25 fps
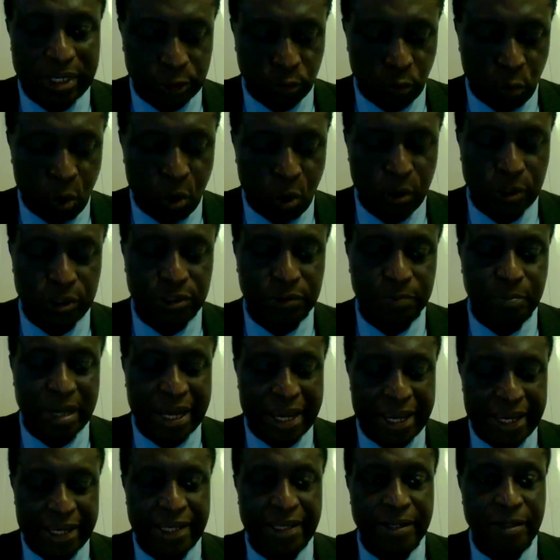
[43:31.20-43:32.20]
wars,
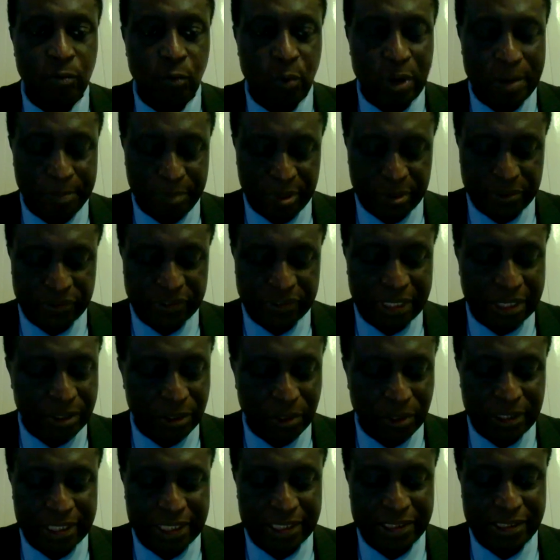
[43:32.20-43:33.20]
buying weapons and
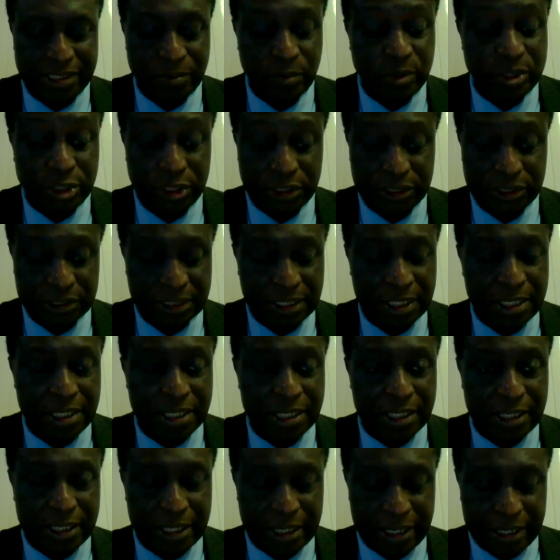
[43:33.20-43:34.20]
all that, which is
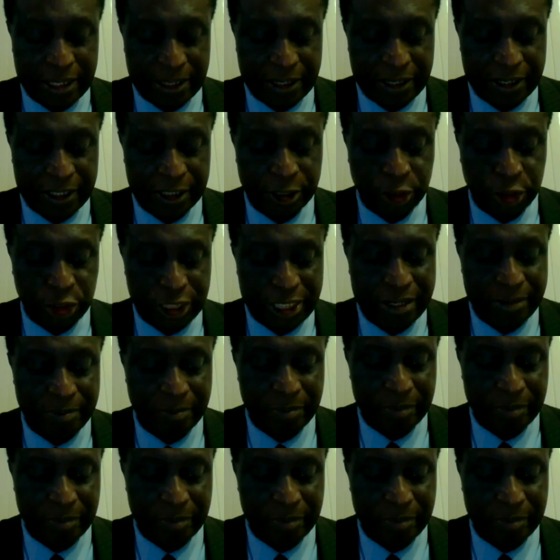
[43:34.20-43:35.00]
a shame